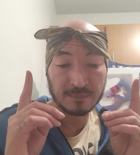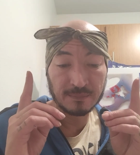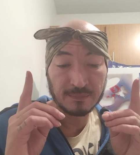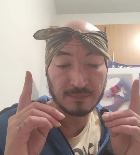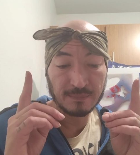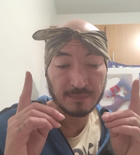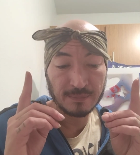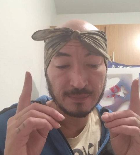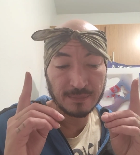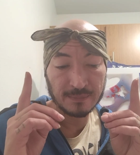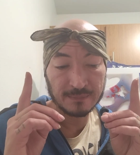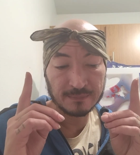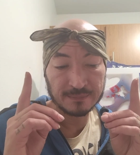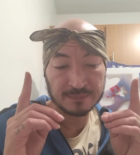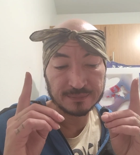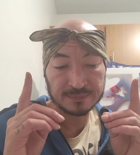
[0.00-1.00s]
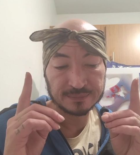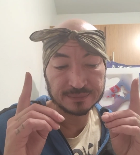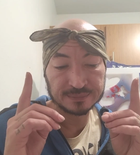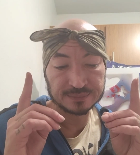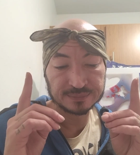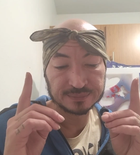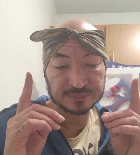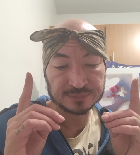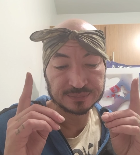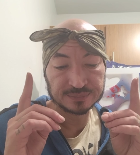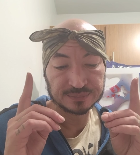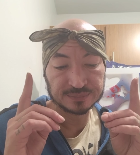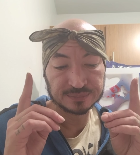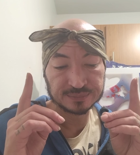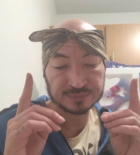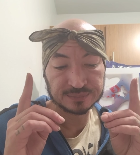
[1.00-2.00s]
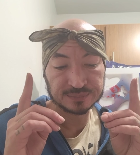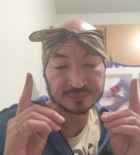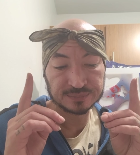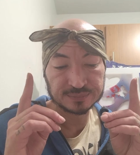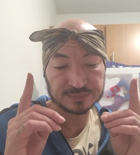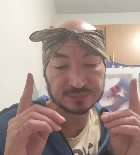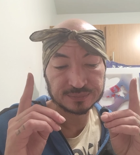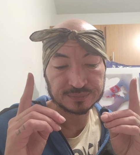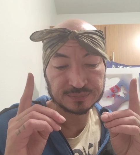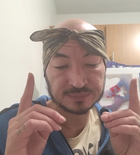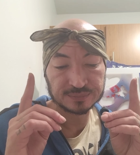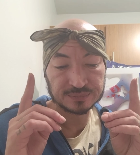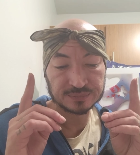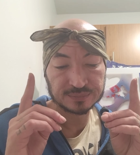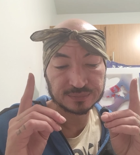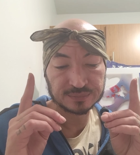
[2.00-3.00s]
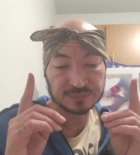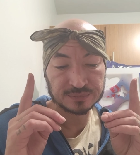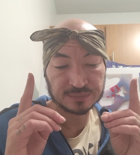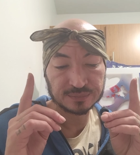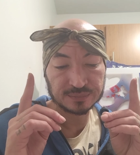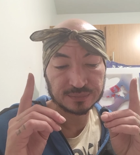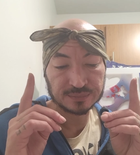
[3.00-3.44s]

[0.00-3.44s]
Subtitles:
(no one is talking)